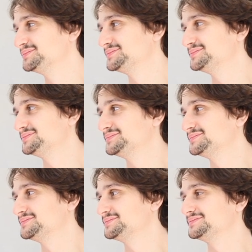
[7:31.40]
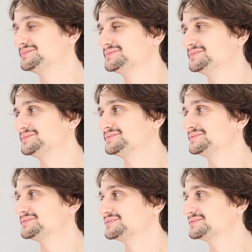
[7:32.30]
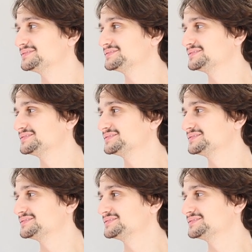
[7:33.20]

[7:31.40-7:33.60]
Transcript: The person shown says nothing.